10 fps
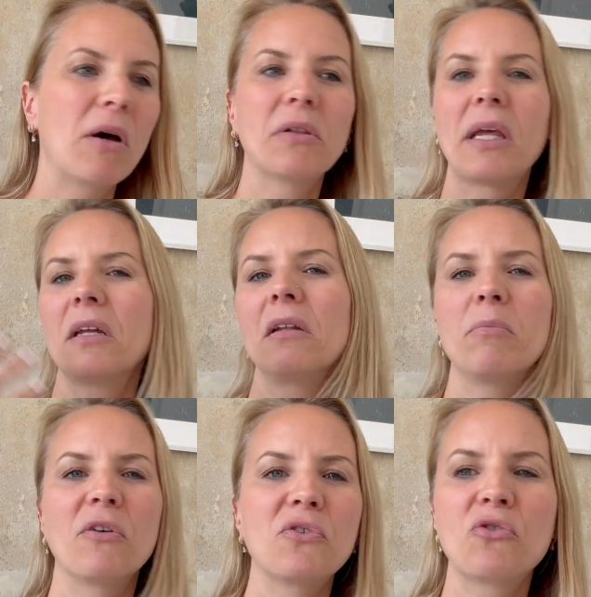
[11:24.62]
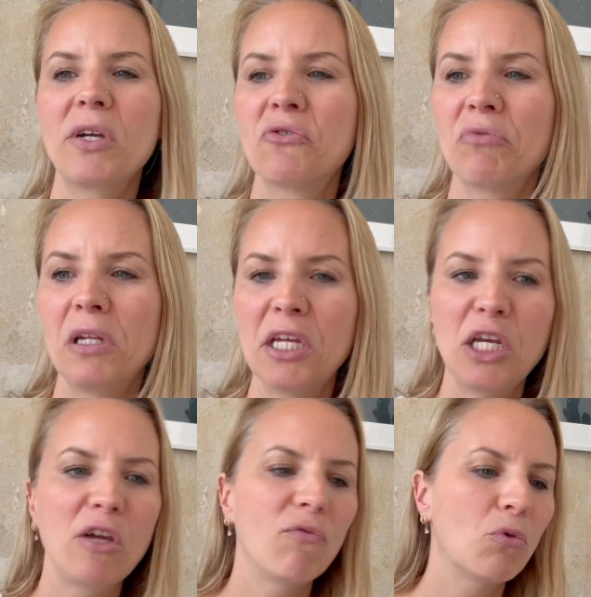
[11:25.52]
like a little bit of stress
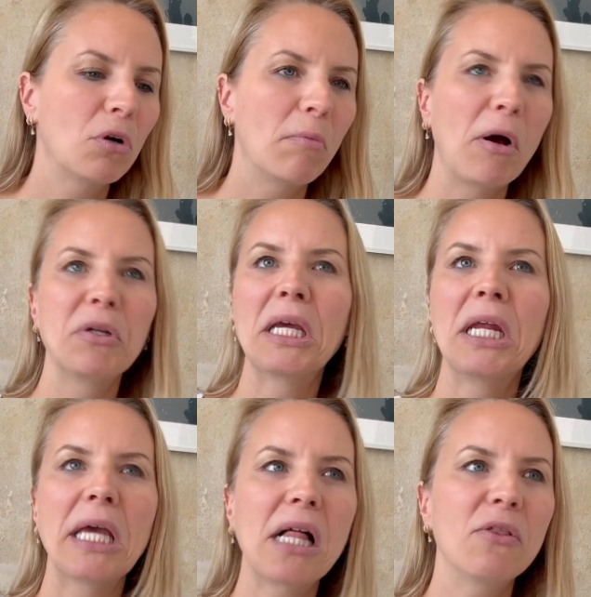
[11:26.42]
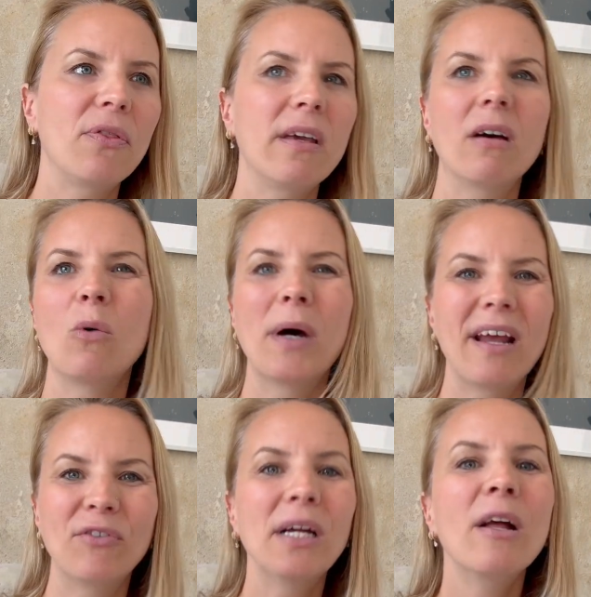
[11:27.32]
relief or about getting healthier or
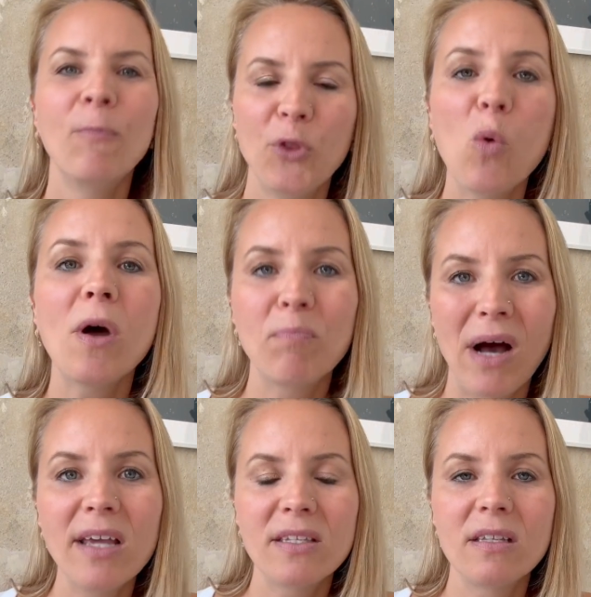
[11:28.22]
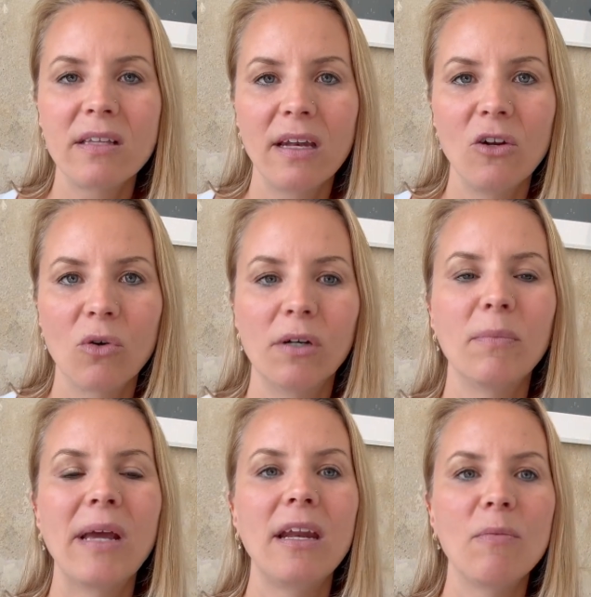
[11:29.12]
whatever, no one buys this
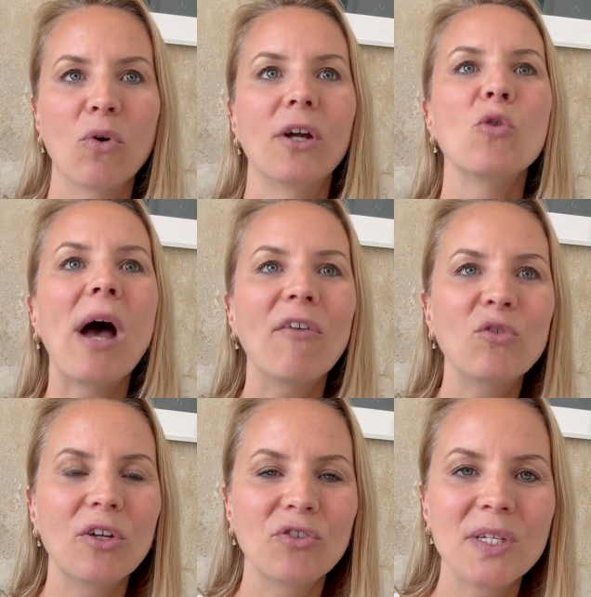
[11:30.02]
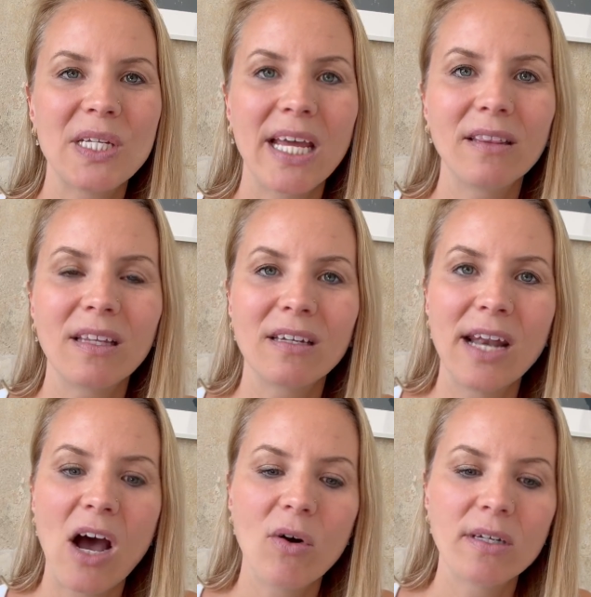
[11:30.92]
anymore. You have to understand that
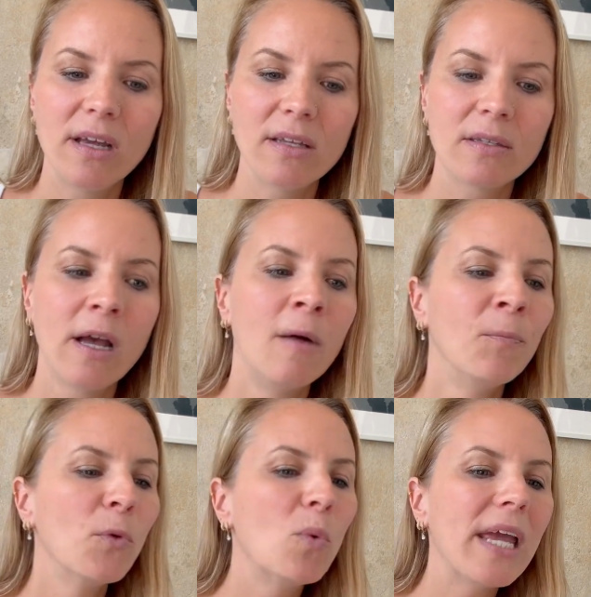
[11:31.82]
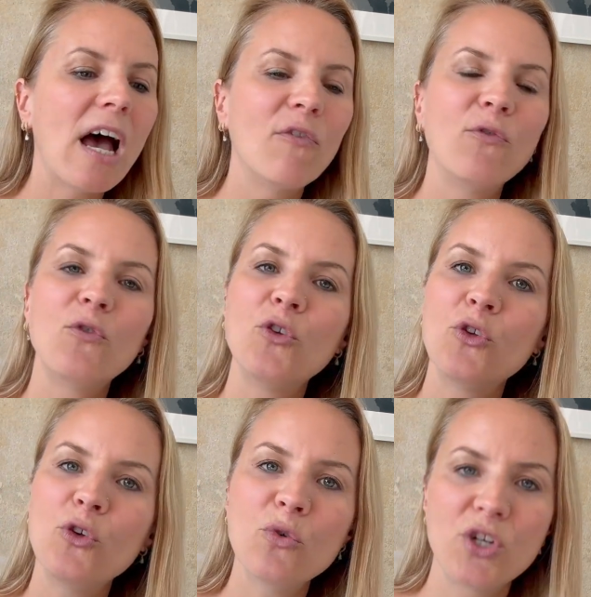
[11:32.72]
nowadays we have
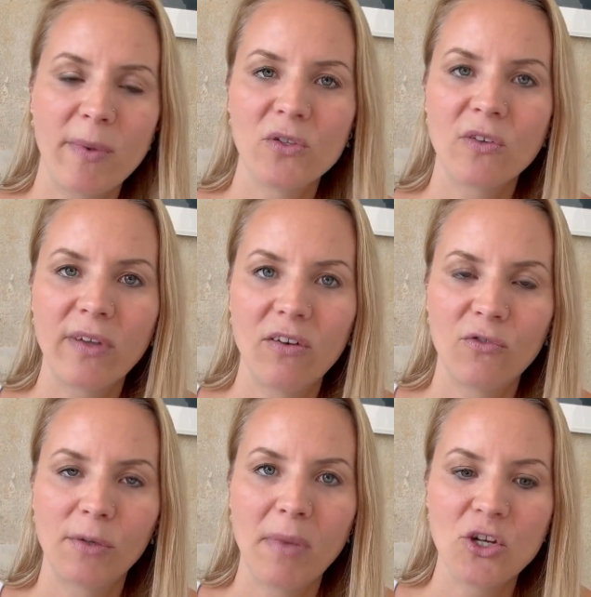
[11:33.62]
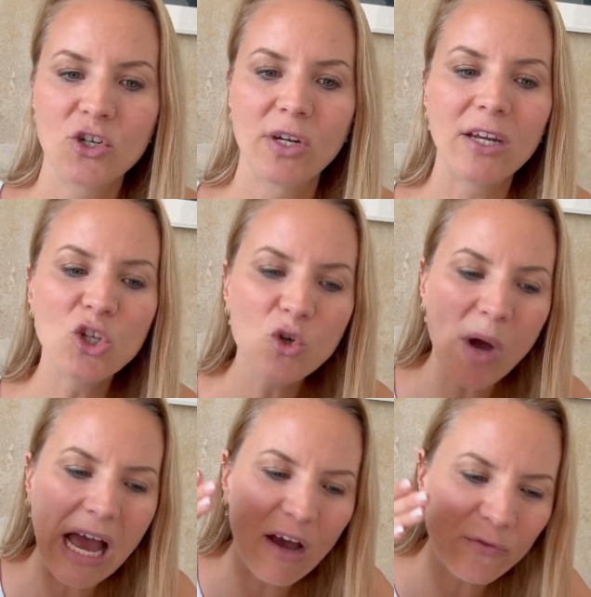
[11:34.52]
huge amounts of information, and you
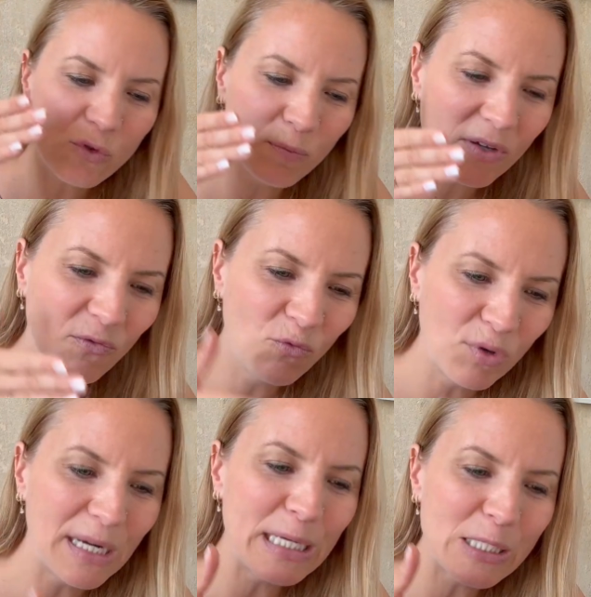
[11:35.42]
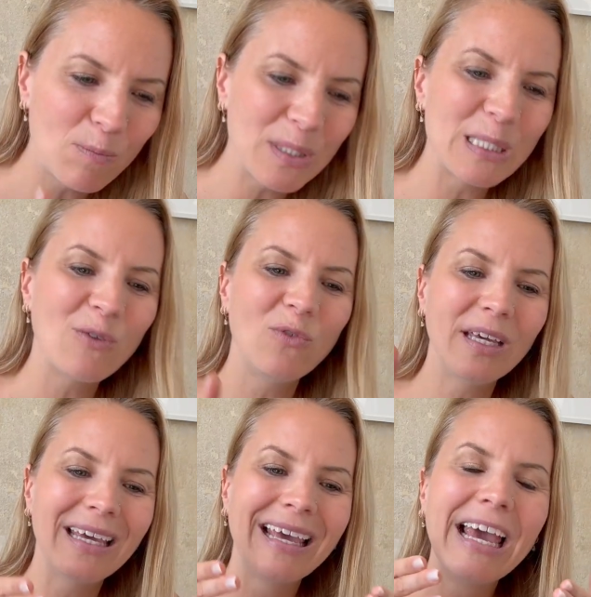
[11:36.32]
have to be really specific